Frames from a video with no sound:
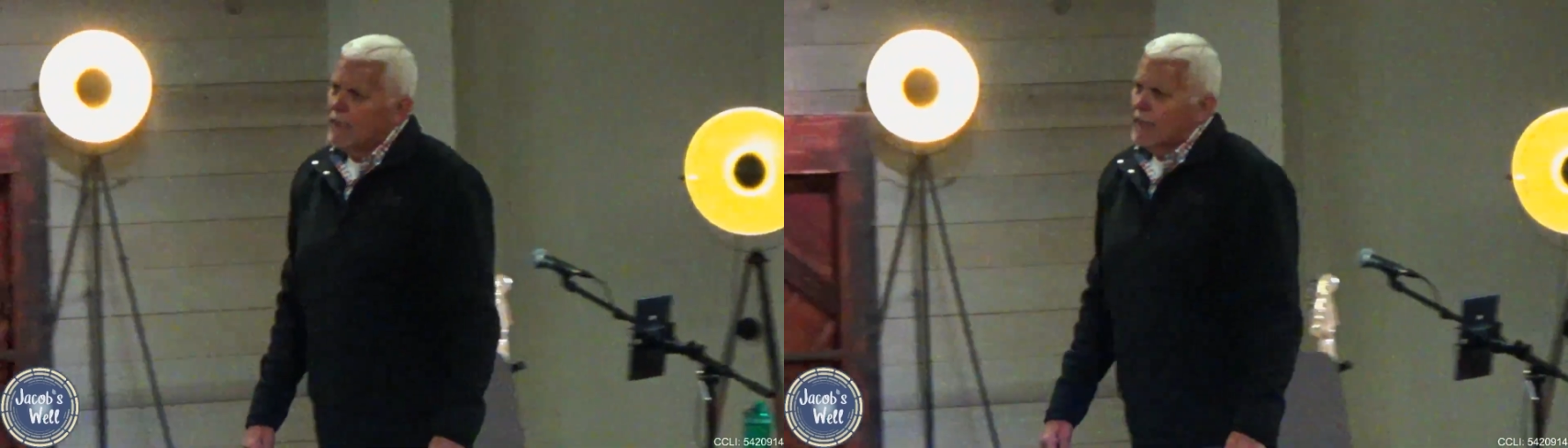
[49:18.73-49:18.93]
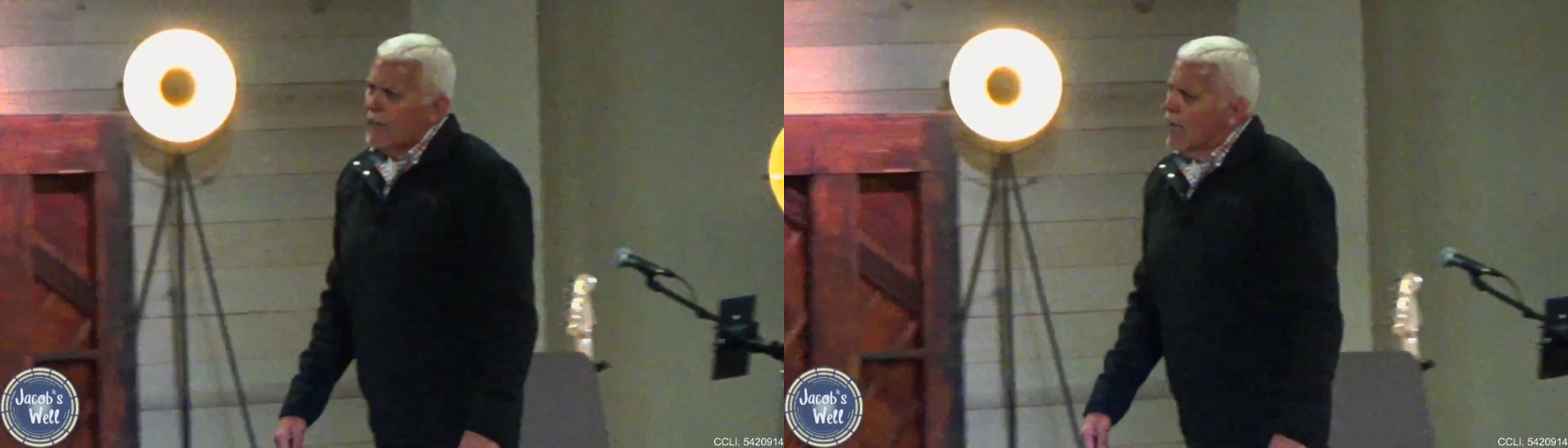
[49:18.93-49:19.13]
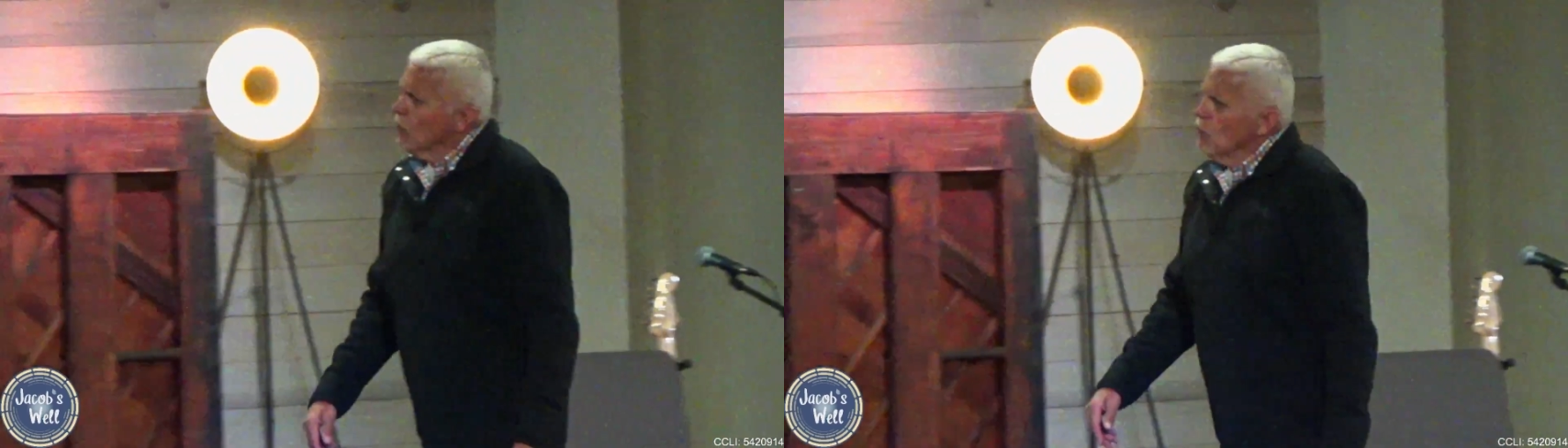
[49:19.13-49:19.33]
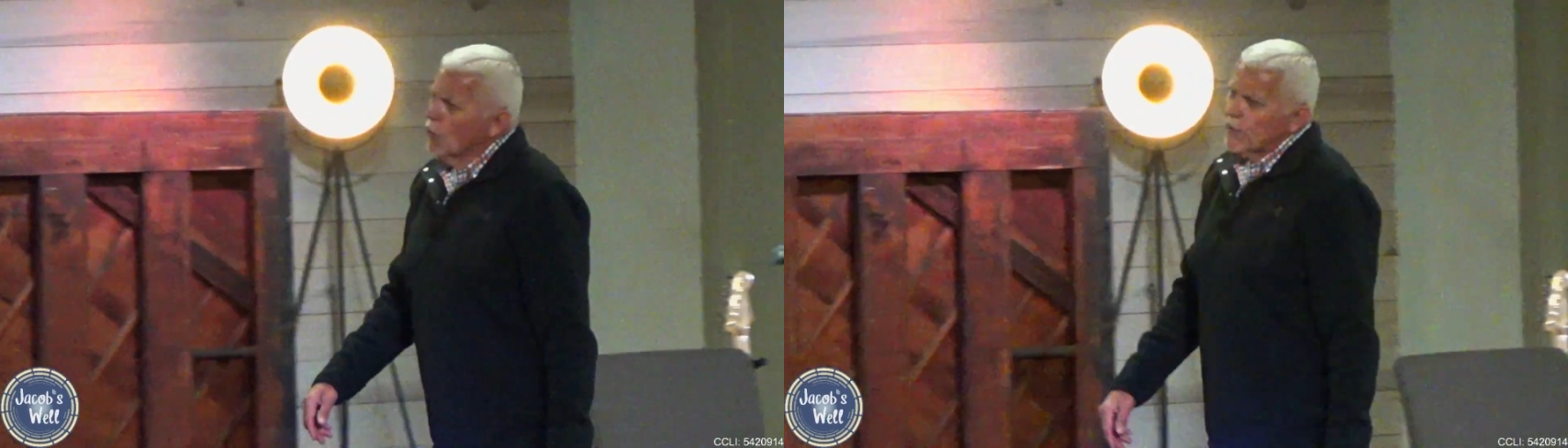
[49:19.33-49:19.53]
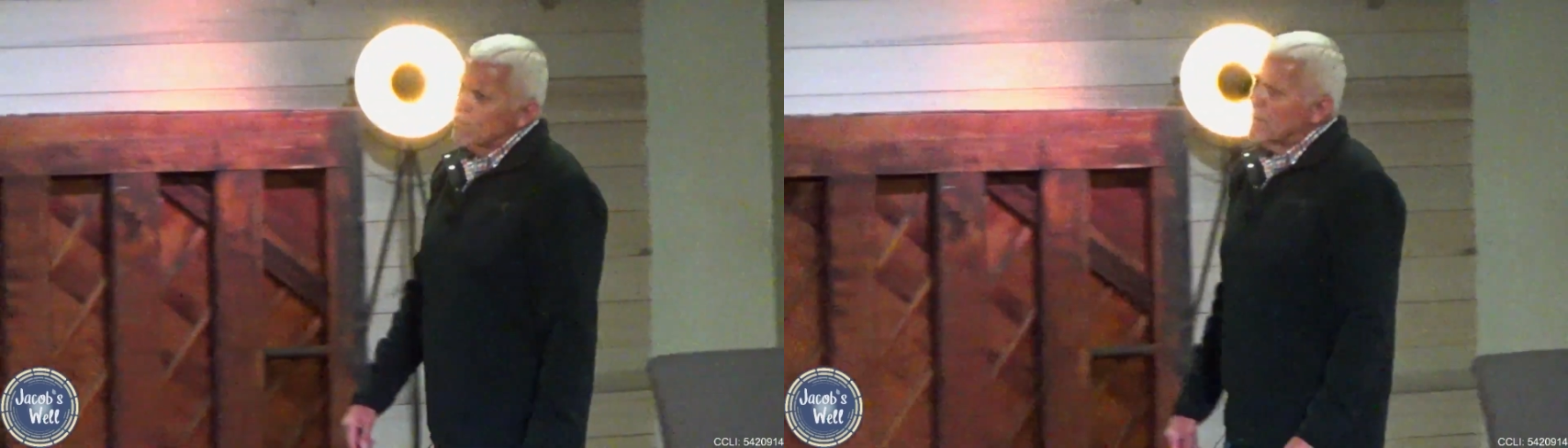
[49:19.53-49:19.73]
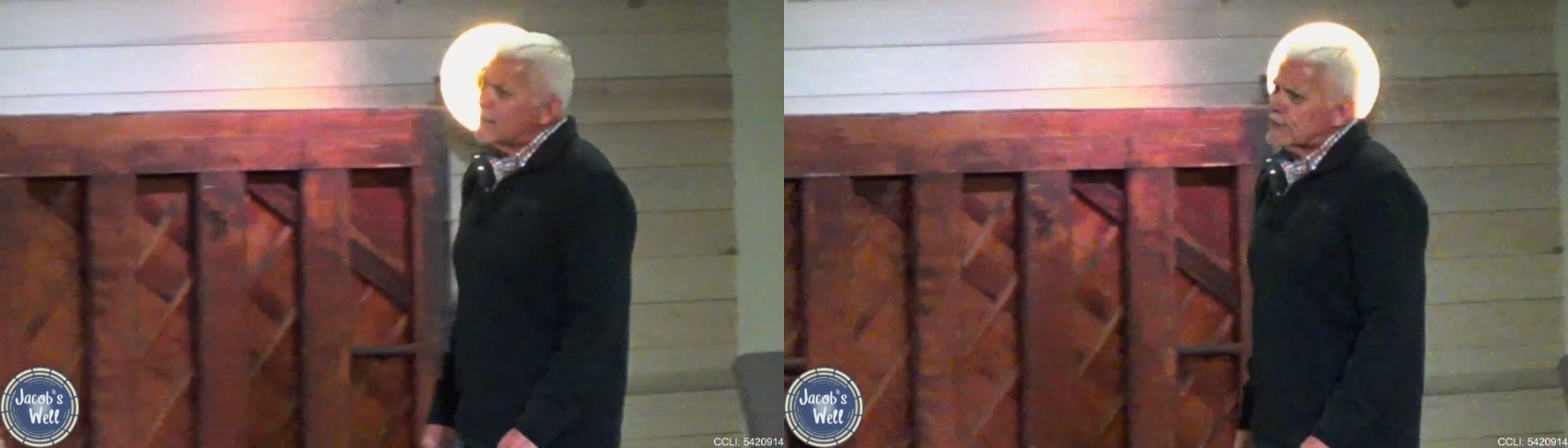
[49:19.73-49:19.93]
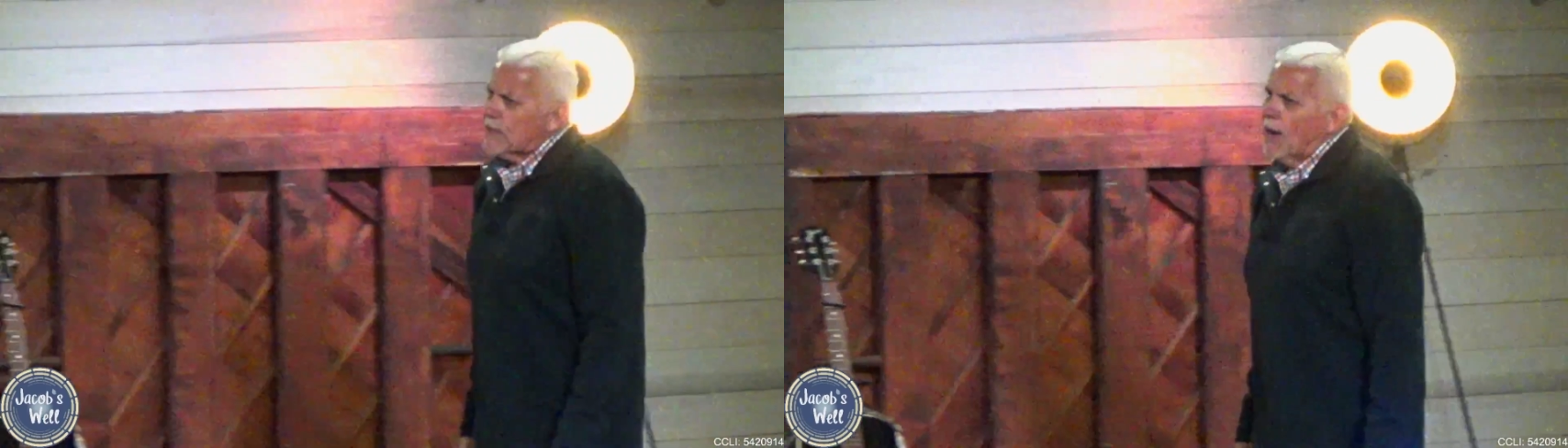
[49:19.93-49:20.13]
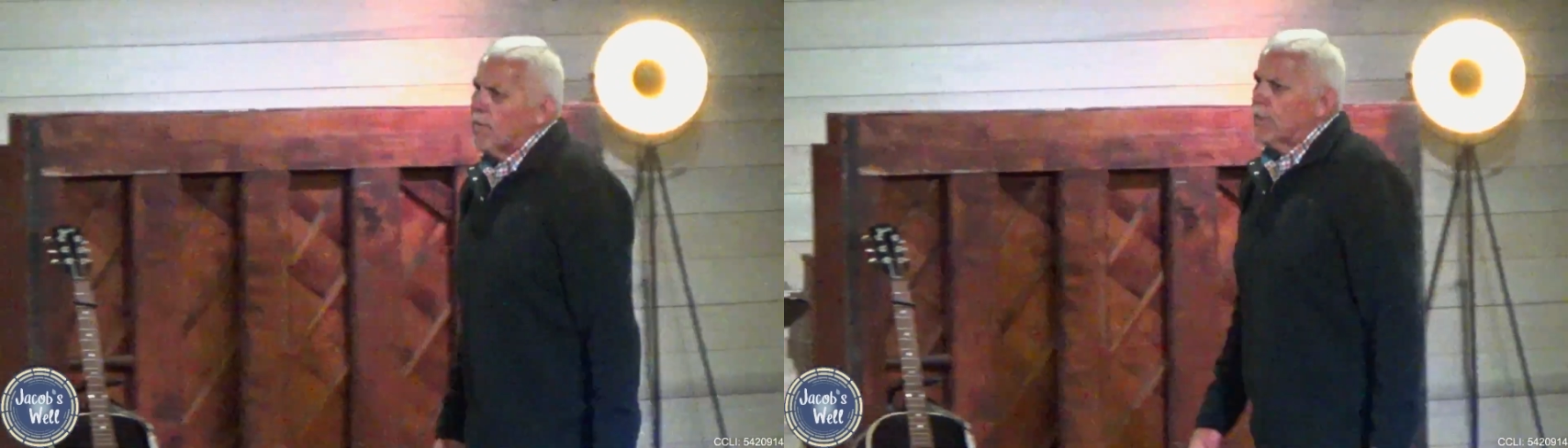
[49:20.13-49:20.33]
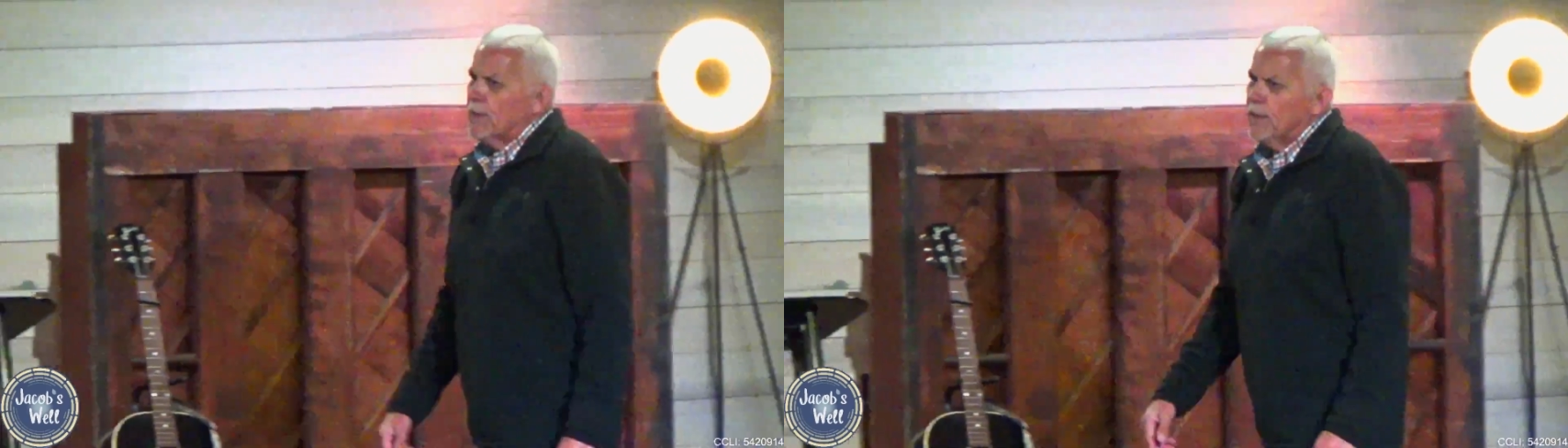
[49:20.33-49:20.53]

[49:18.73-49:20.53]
I don't want it to mess up